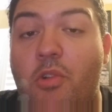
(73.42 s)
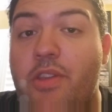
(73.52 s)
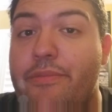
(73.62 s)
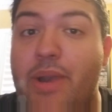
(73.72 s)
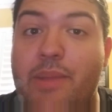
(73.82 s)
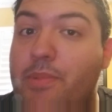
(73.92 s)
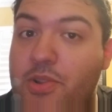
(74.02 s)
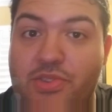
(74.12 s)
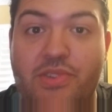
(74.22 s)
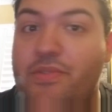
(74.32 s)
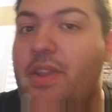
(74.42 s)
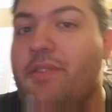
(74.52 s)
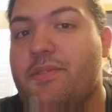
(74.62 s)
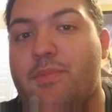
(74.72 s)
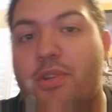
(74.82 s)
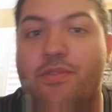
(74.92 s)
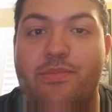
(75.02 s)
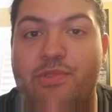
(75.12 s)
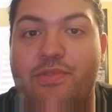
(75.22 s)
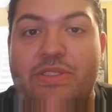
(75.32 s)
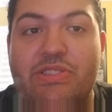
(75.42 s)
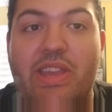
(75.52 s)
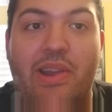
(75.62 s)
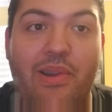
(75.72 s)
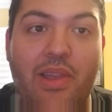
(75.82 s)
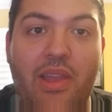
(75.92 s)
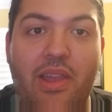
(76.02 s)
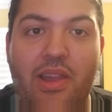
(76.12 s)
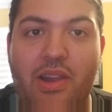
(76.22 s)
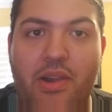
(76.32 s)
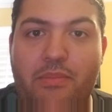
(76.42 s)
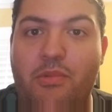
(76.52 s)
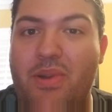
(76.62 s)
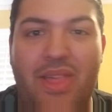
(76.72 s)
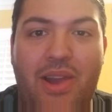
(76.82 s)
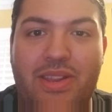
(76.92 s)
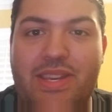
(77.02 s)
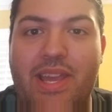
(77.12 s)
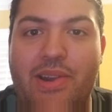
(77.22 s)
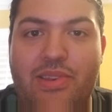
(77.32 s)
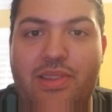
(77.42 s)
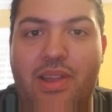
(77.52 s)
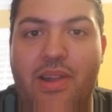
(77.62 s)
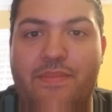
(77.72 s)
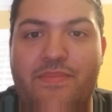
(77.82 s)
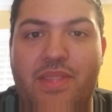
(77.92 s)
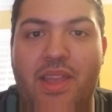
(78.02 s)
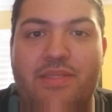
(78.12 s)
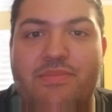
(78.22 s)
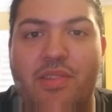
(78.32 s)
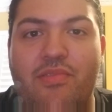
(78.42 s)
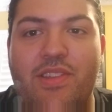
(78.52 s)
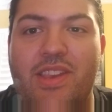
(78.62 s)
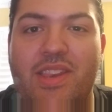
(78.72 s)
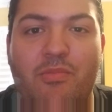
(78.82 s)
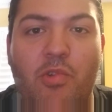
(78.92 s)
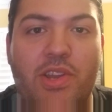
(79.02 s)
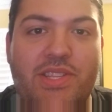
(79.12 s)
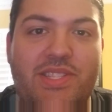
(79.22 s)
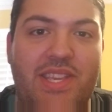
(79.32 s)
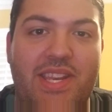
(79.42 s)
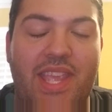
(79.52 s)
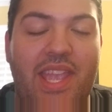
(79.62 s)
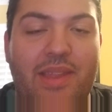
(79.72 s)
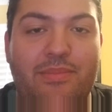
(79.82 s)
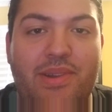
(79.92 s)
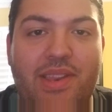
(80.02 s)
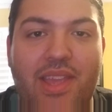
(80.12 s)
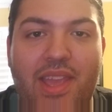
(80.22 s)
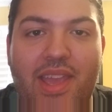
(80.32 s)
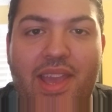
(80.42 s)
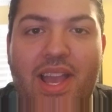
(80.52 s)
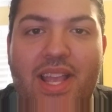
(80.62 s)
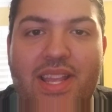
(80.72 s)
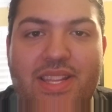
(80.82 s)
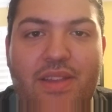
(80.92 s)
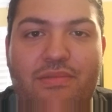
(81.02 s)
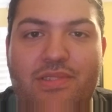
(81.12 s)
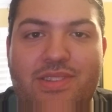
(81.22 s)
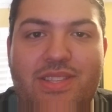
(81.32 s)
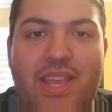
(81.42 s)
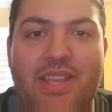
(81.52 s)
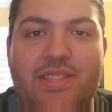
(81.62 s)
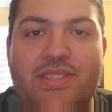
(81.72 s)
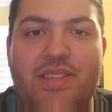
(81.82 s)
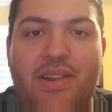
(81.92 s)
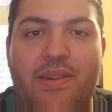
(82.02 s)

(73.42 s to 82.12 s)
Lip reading: of my personal favorite Marvel movies now, without a doubt. I definitely want to see it again, but I can definitely say it's